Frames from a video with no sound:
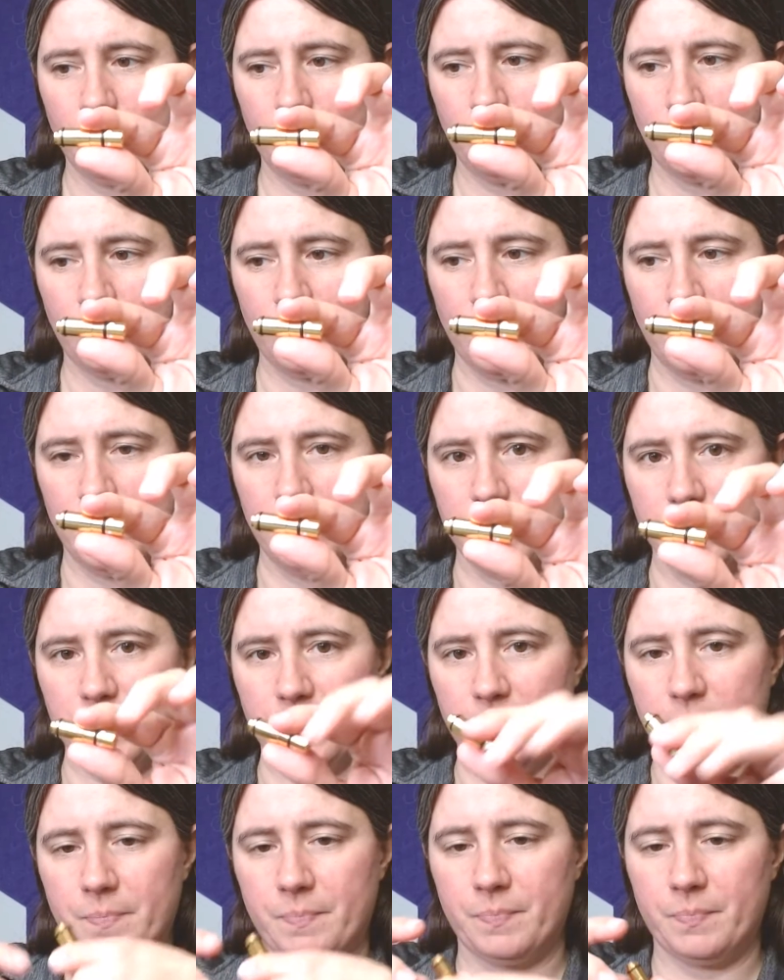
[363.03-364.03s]
Pretty
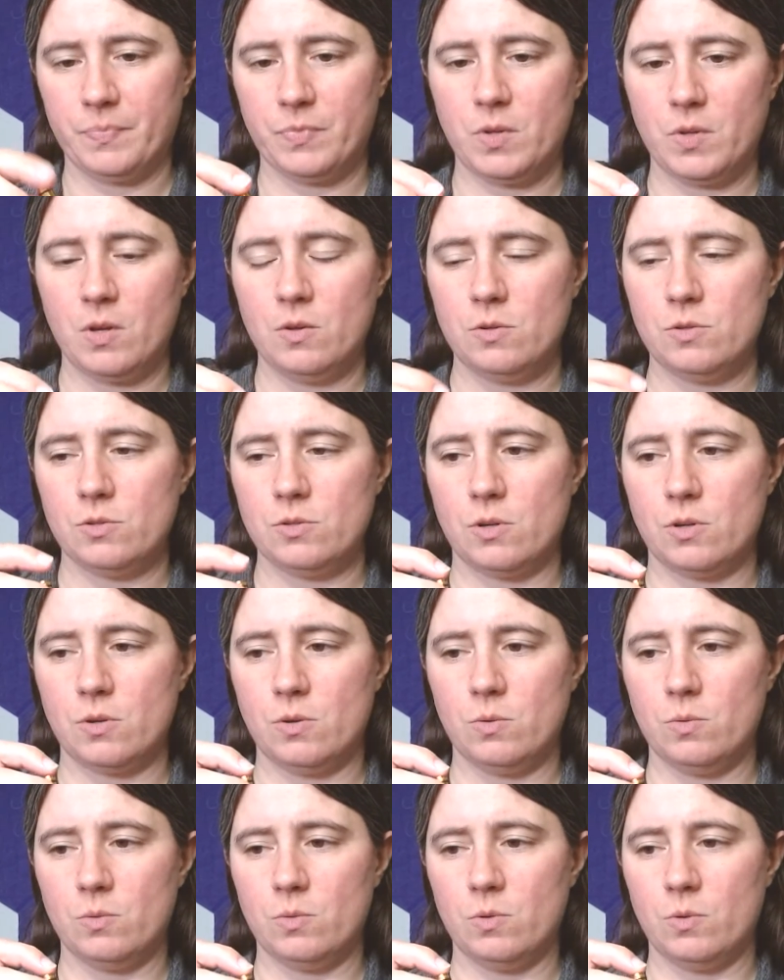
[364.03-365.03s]
easy.
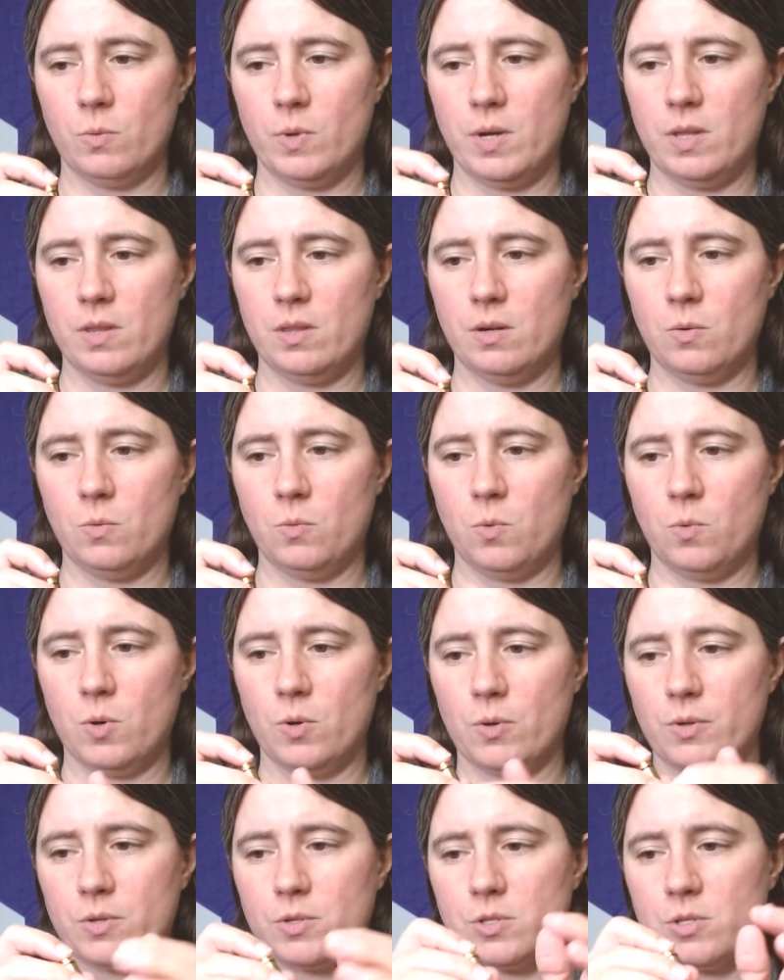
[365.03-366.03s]
So the way that it
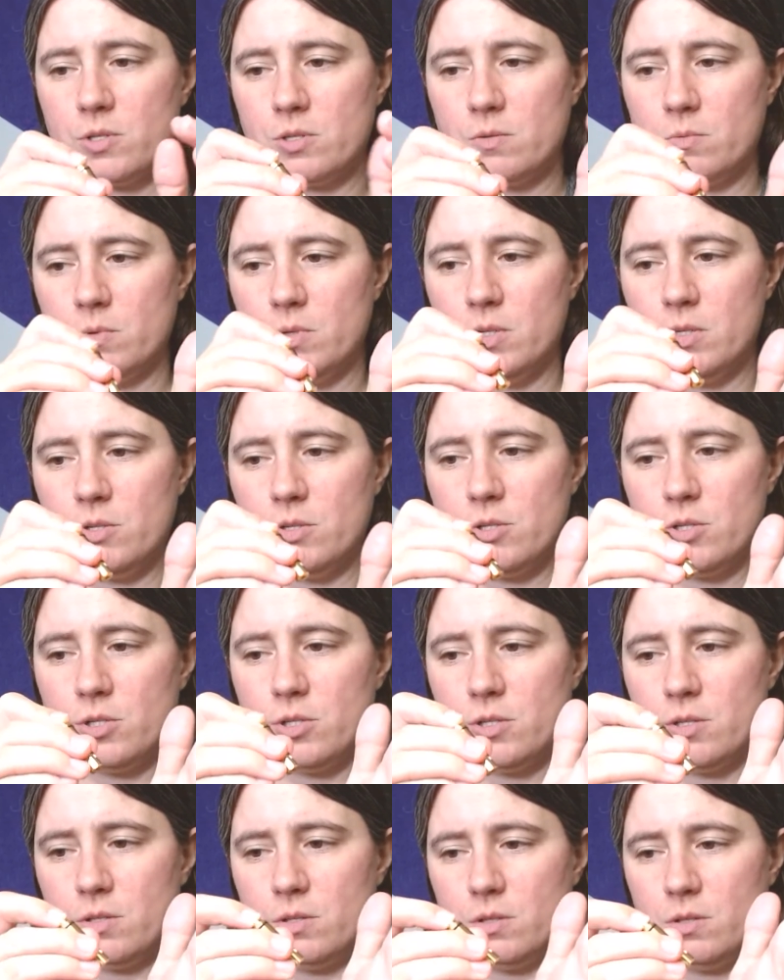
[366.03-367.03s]
works,
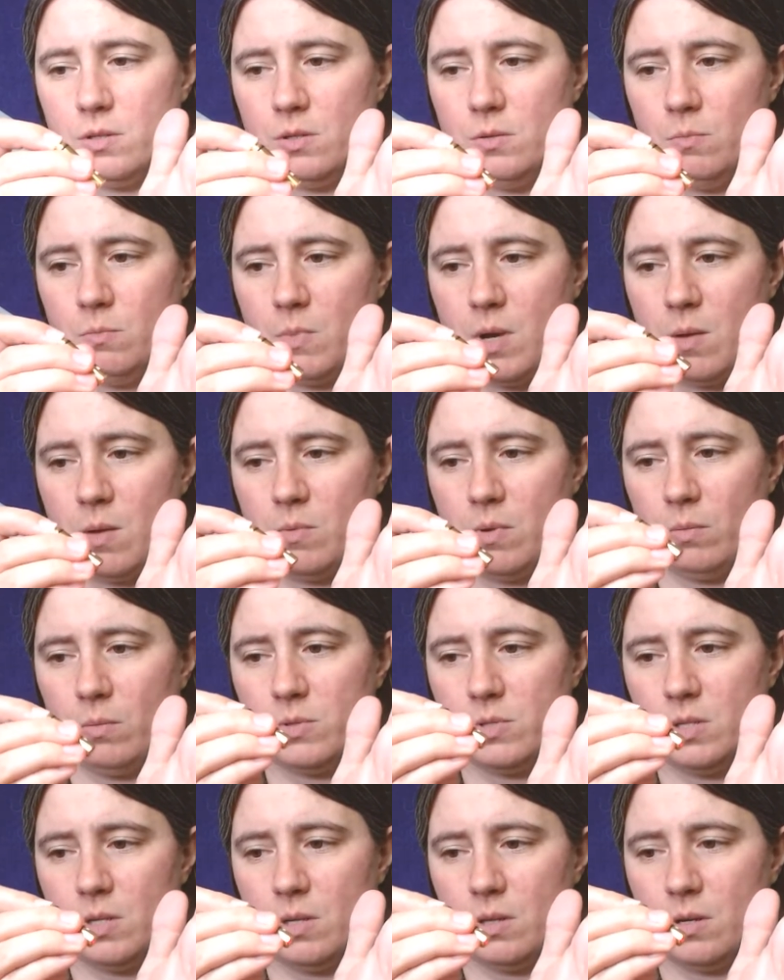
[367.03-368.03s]
which you might be able
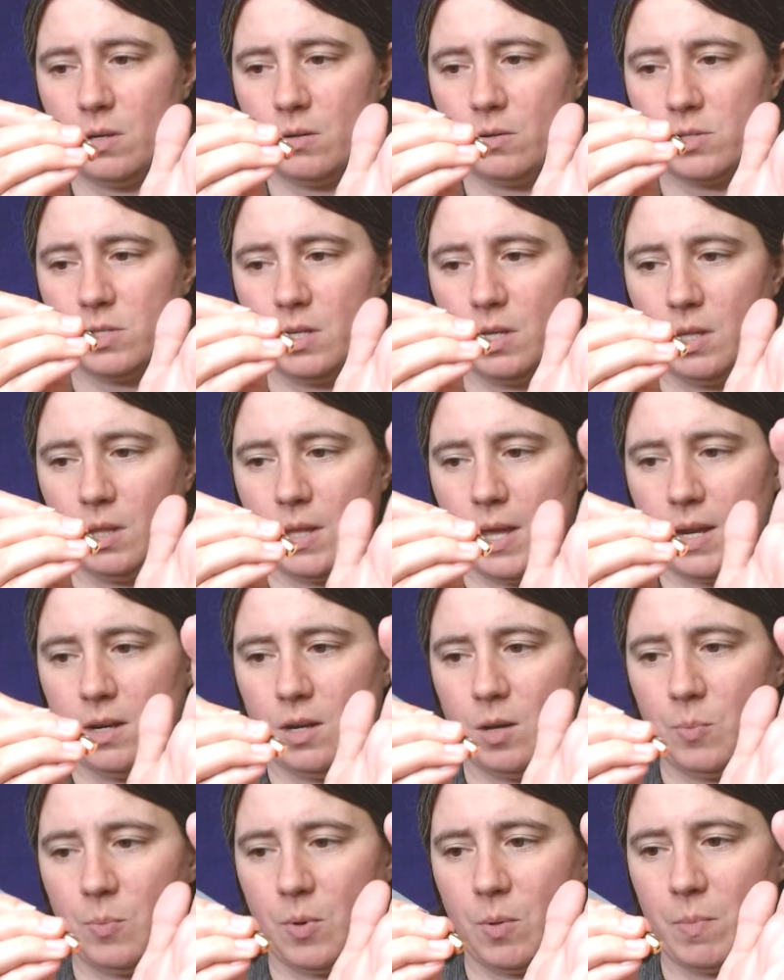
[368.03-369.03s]
to see there, you'll see it lighten
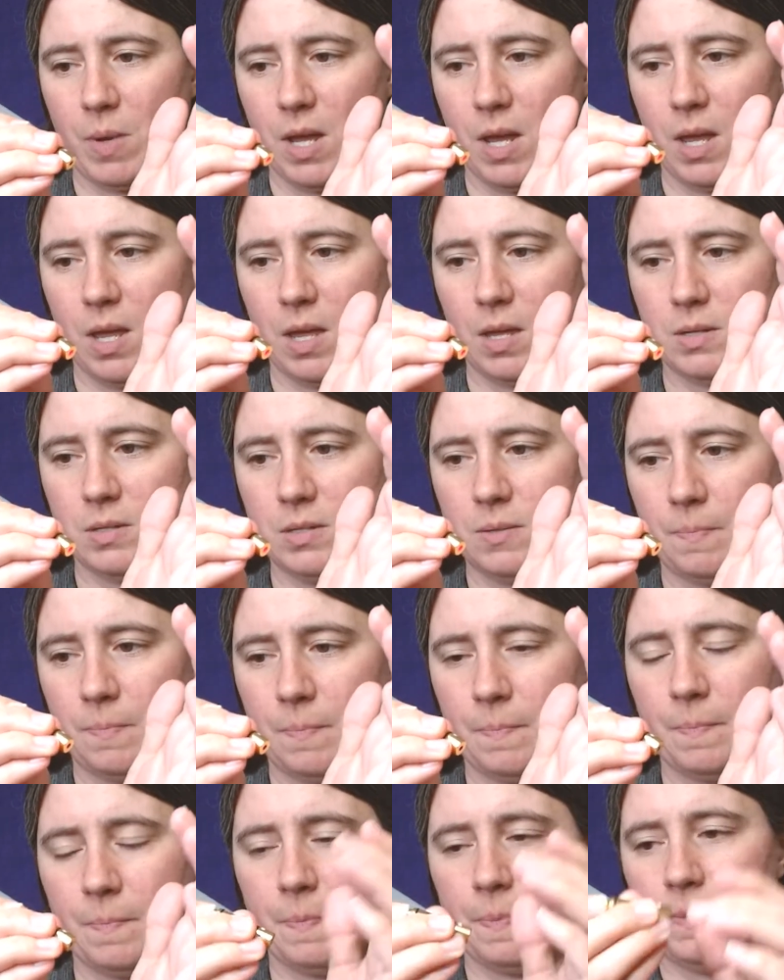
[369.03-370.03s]
up on my hand,
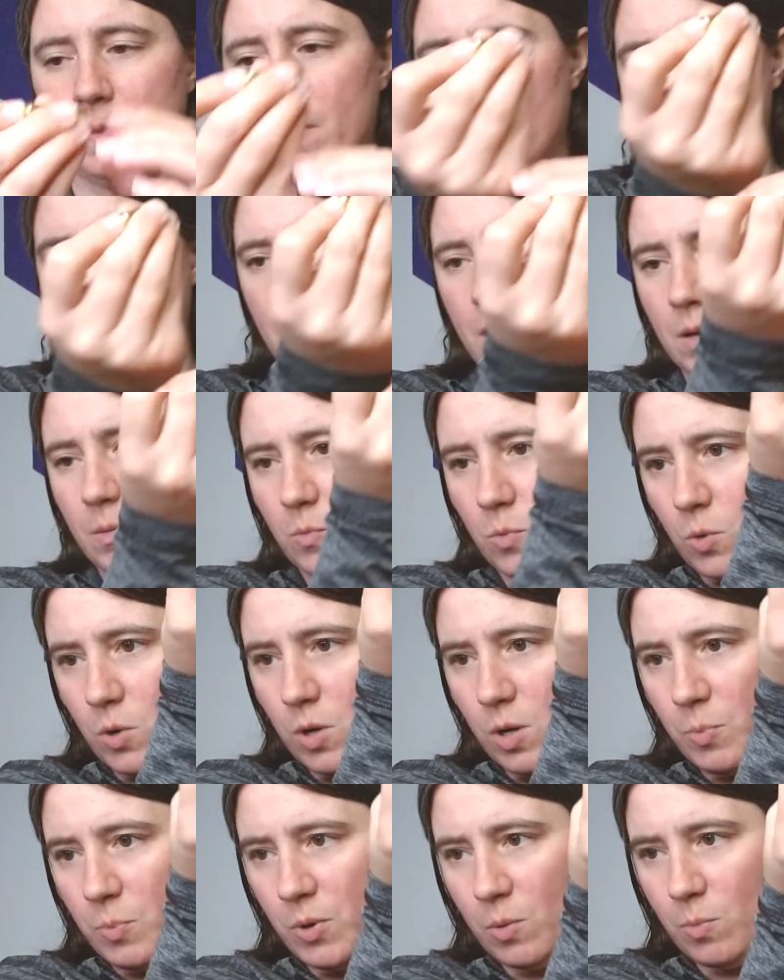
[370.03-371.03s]
or
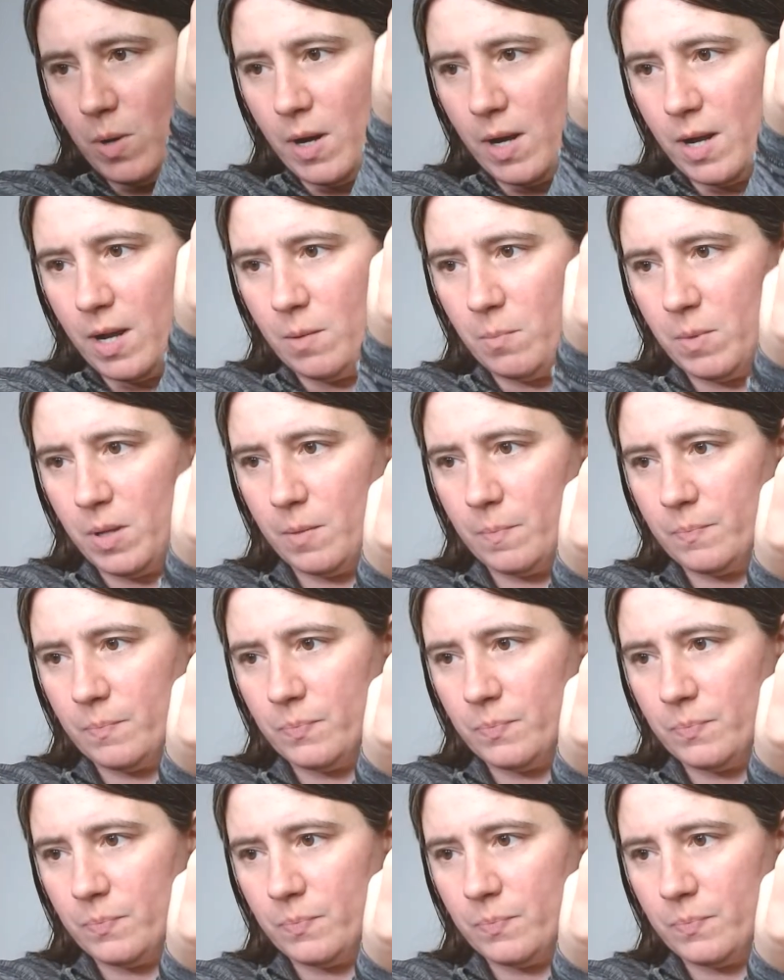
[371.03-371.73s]
up here behind me.